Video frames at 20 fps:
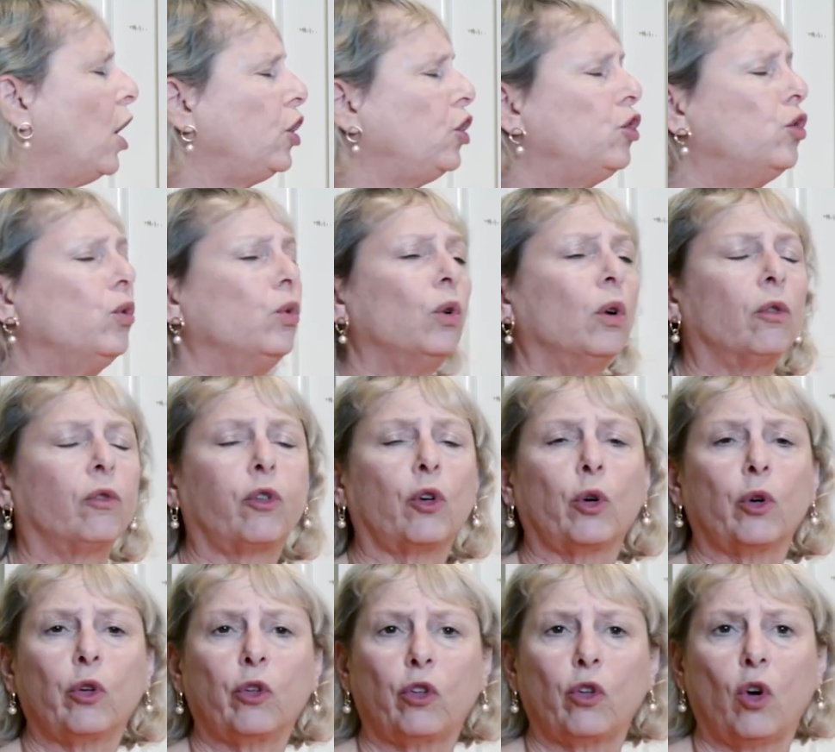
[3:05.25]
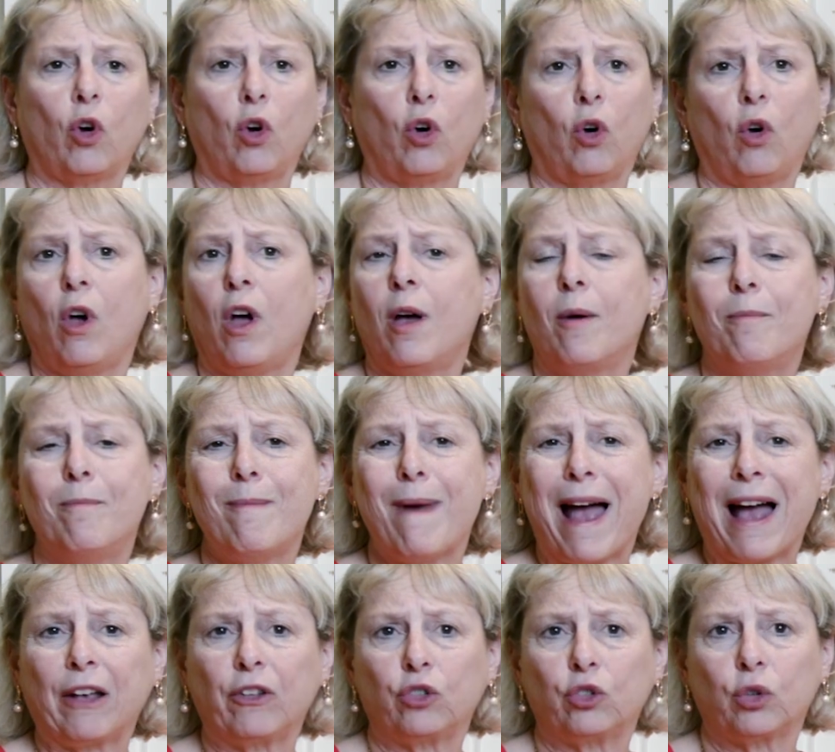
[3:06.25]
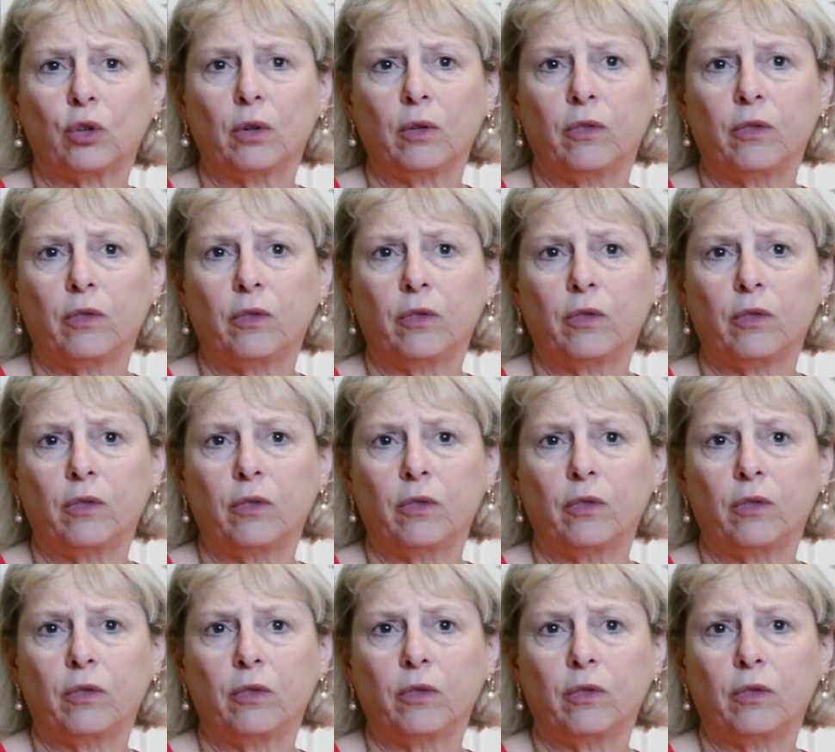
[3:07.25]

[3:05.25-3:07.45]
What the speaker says: universal, master